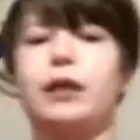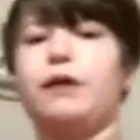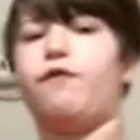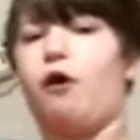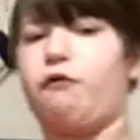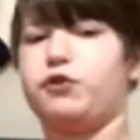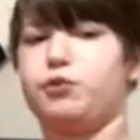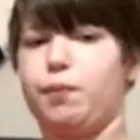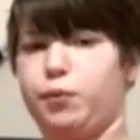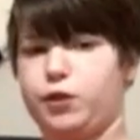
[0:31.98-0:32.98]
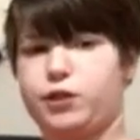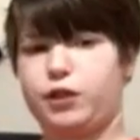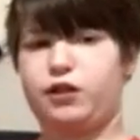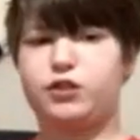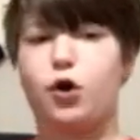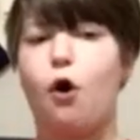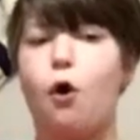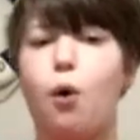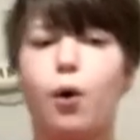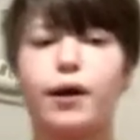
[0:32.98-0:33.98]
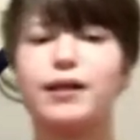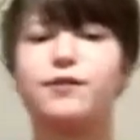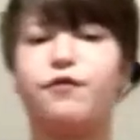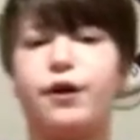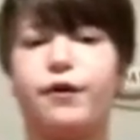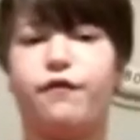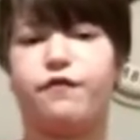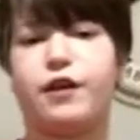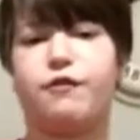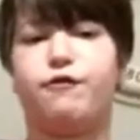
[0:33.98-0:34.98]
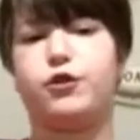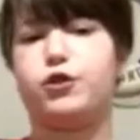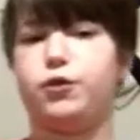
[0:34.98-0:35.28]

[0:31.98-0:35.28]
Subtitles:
evolve into a book series or is very faithful to the